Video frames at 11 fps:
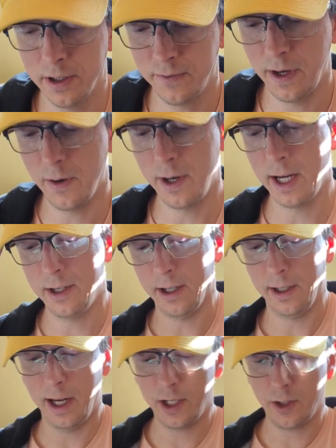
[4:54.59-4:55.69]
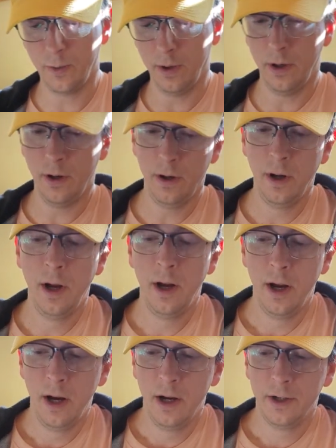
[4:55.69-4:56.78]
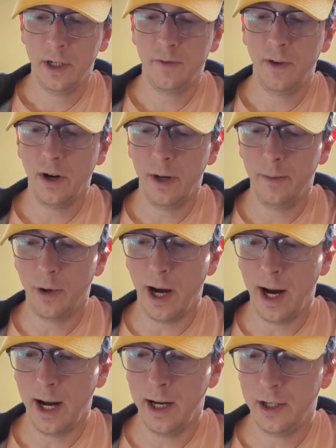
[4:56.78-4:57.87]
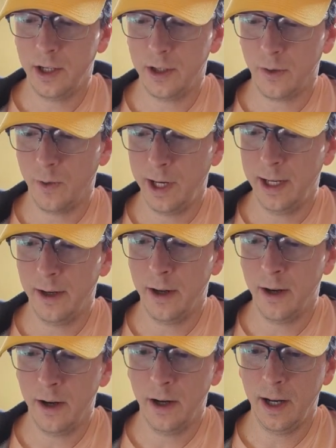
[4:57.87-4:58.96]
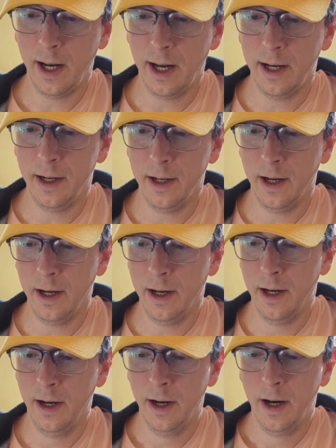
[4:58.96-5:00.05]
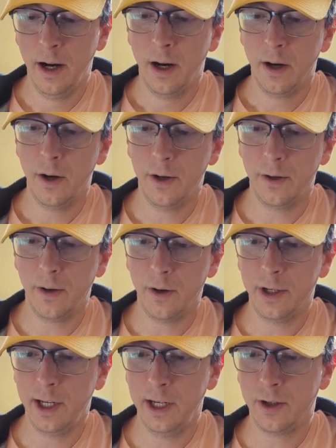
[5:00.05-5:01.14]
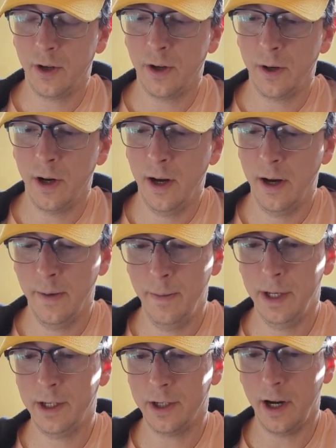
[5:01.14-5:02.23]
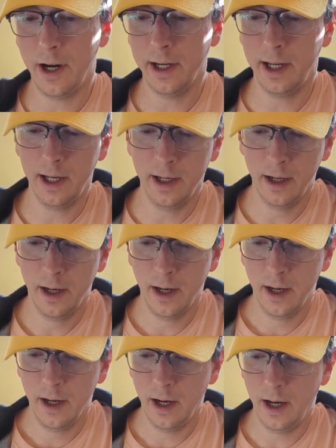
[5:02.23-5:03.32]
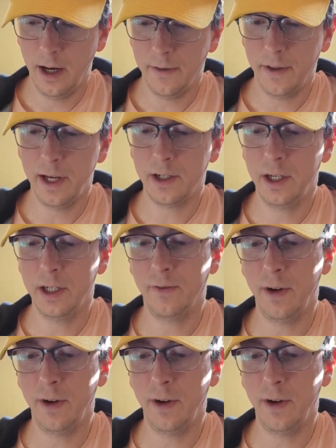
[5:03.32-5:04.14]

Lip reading: is very intellectual. She's very bright. She's a reader, and her teacher, Mrs. Honey, thinks she's